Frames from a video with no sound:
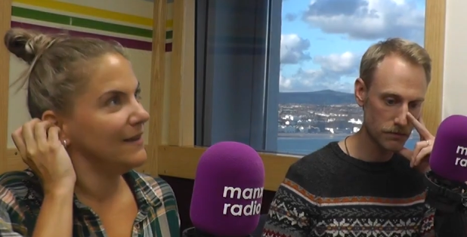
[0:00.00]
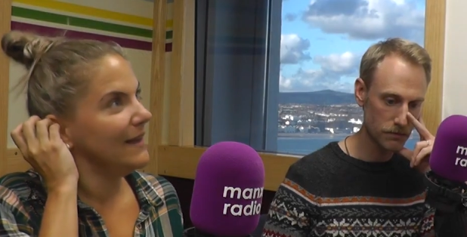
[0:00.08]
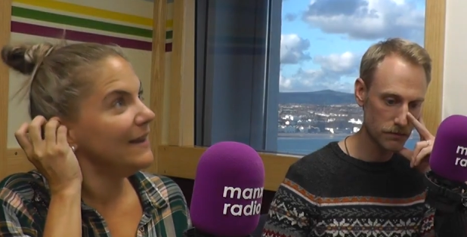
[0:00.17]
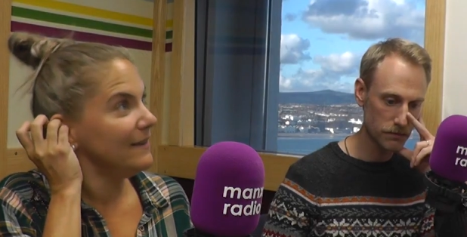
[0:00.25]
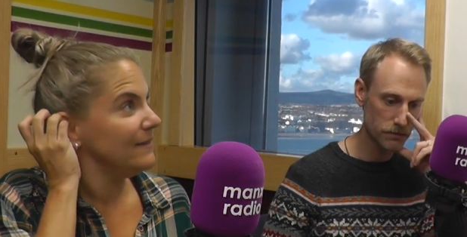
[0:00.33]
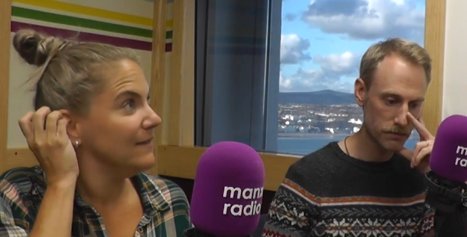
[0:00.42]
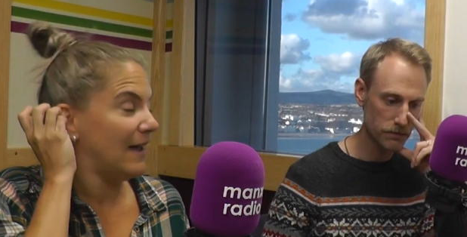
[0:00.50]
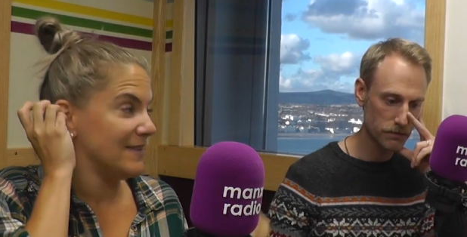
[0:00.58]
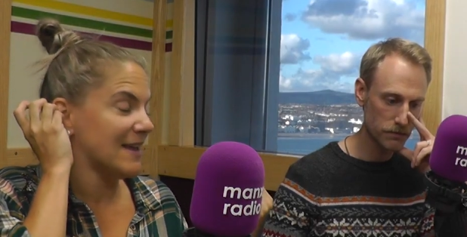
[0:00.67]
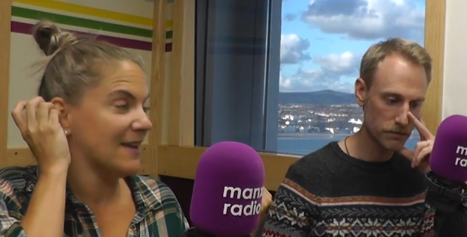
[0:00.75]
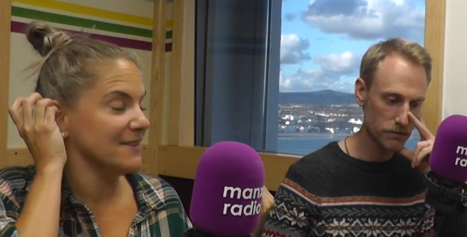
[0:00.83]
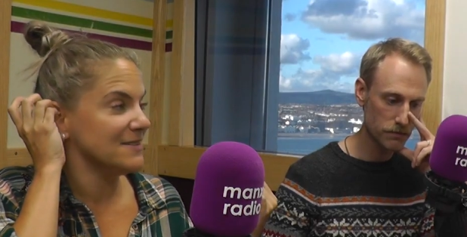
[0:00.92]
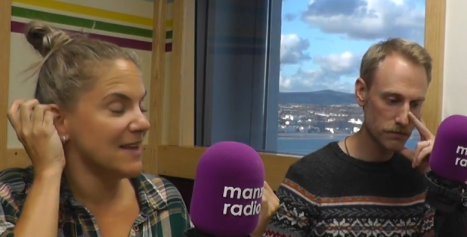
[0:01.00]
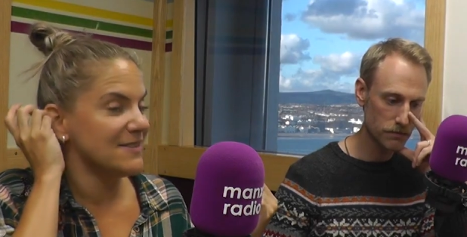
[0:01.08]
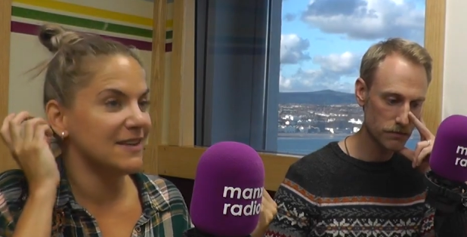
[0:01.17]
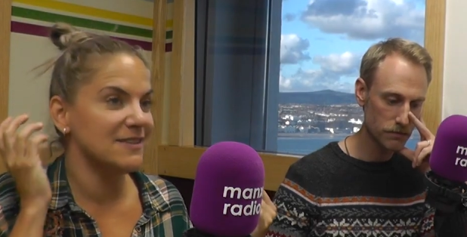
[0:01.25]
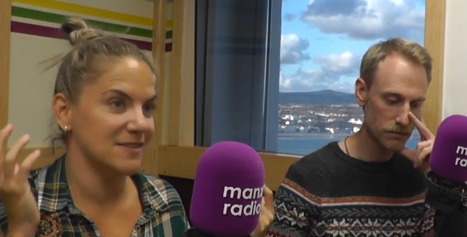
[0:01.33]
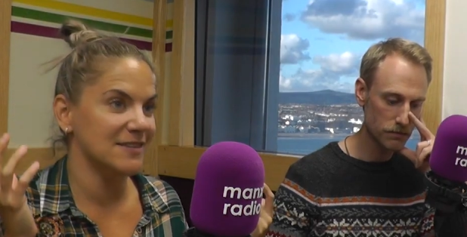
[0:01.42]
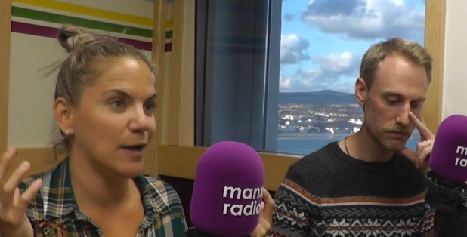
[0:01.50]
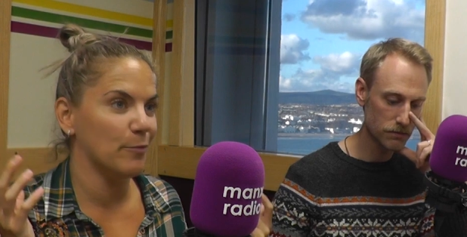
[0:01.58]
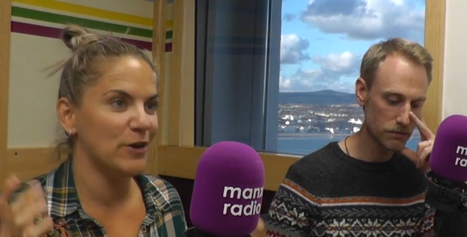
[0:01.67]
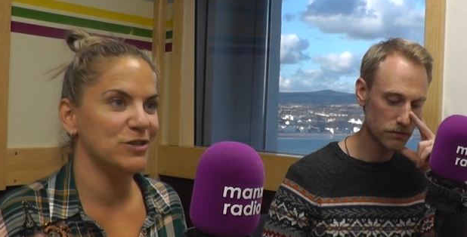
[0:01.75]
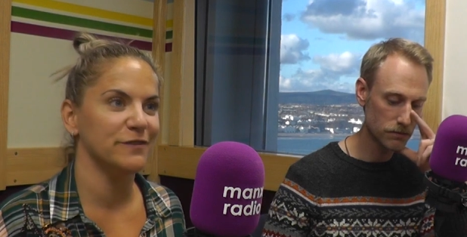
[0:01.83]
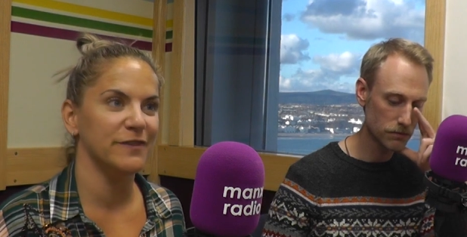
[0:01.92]
Speaker 1: it, as Alex says, it is a
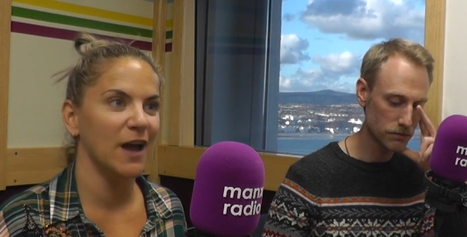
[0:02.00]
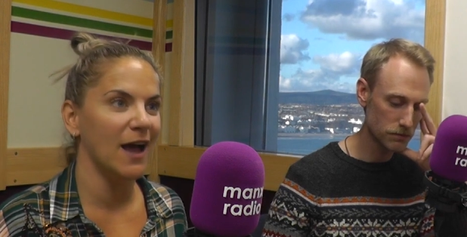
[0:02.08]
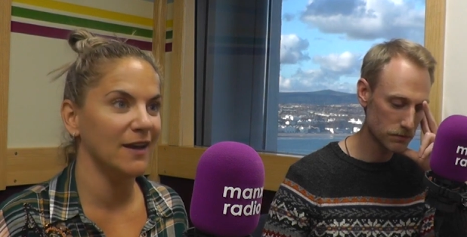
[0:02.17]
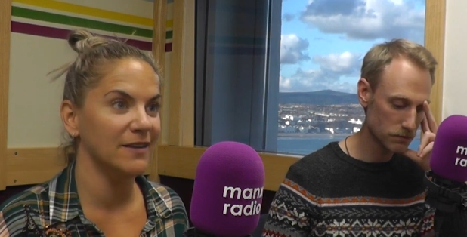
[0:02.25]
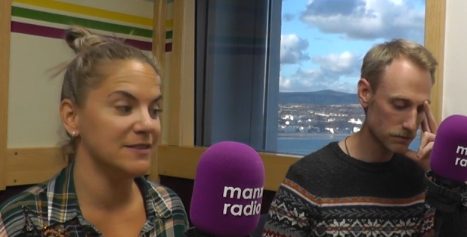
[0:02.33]
celebration of the island.